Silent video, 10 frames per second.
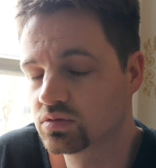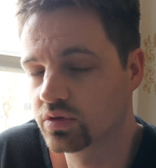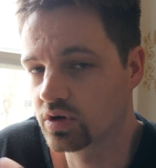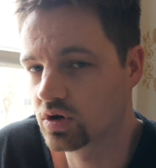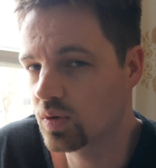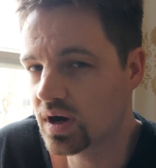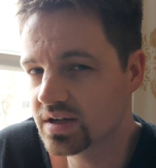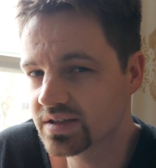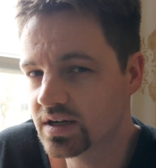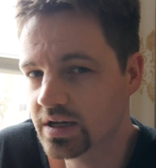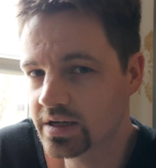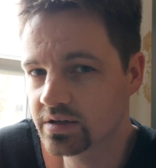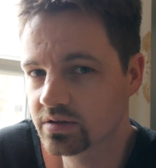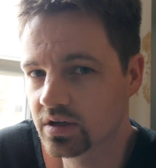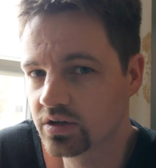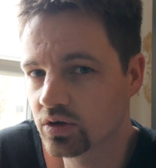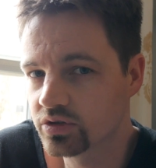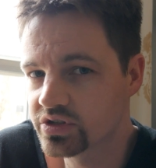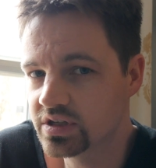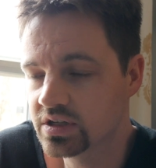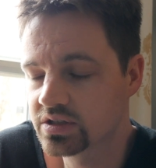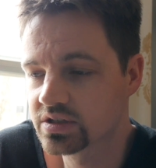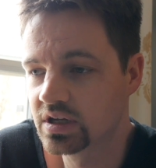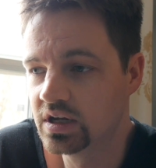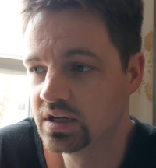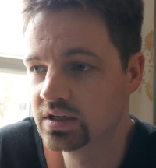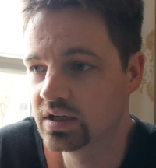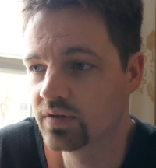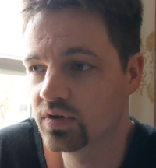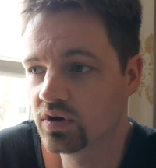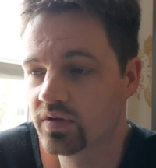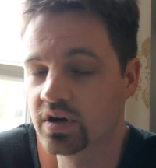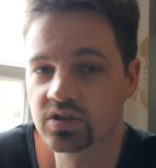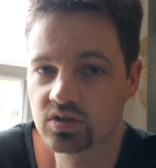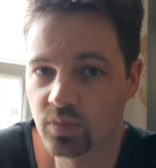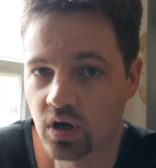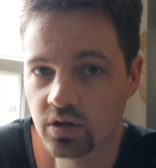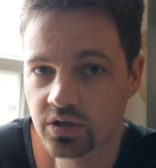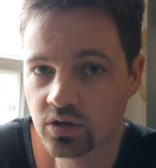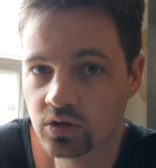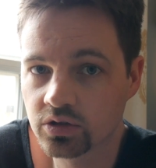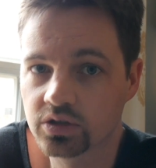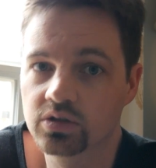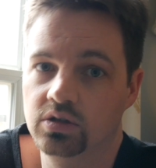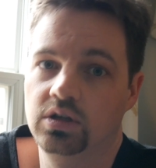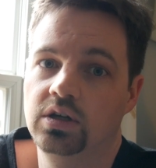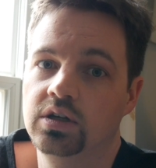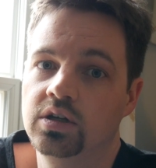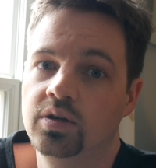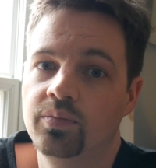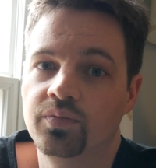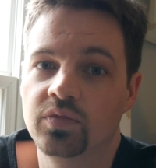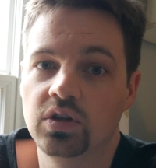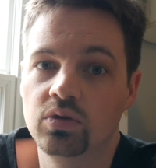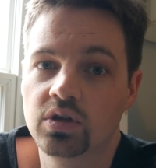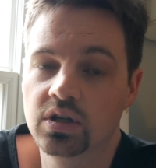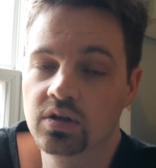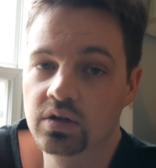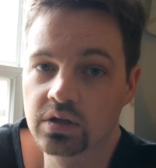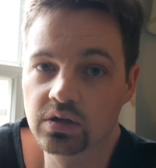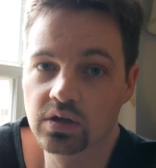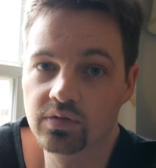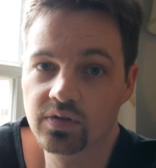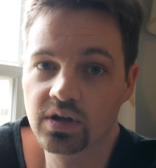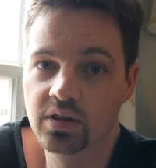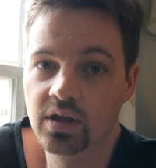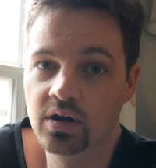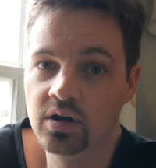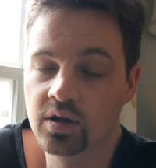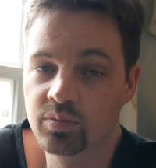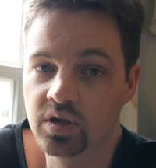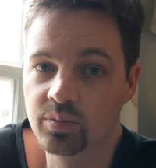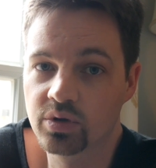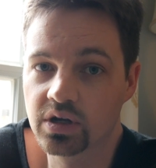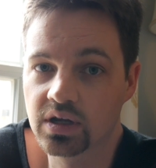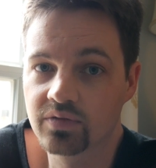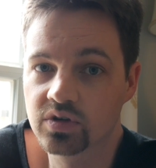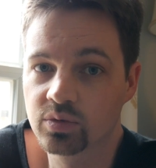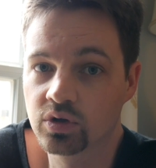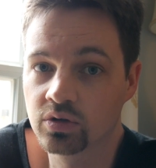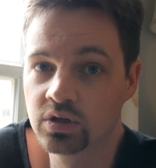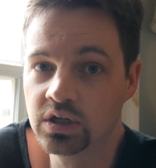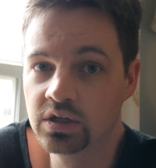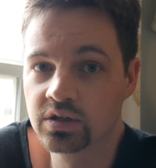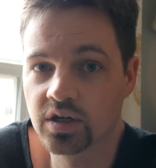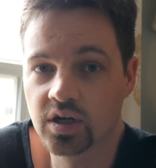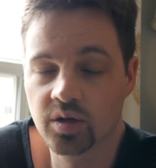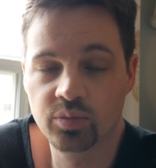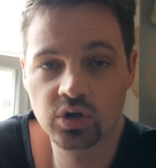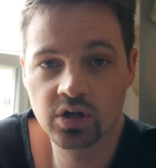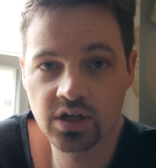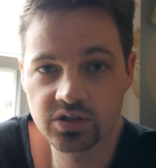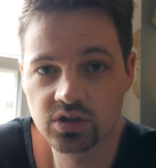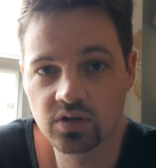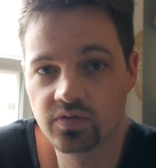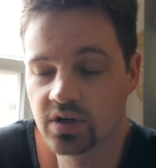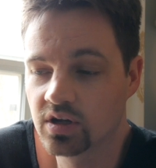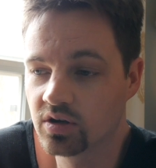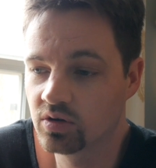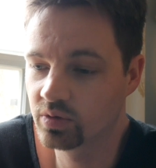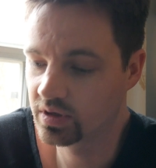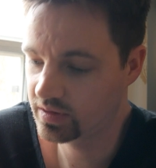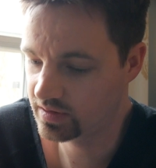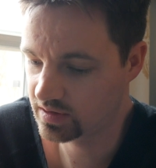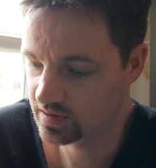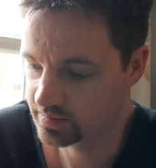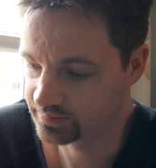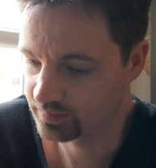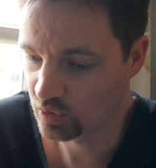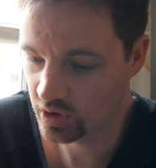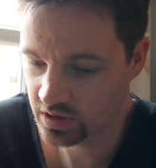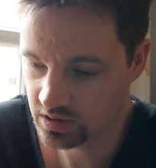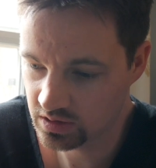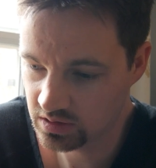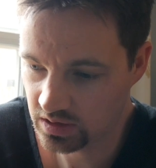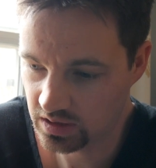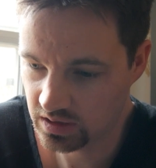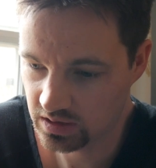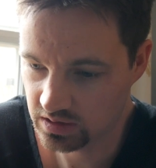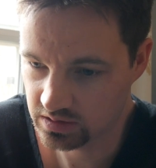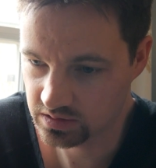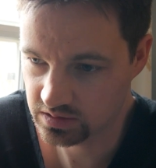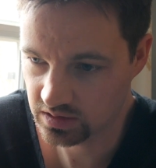quasi-adult seats. If you're a very small adult, you can fit in there and be pretty comfortable. Björn has a good video with Morgan and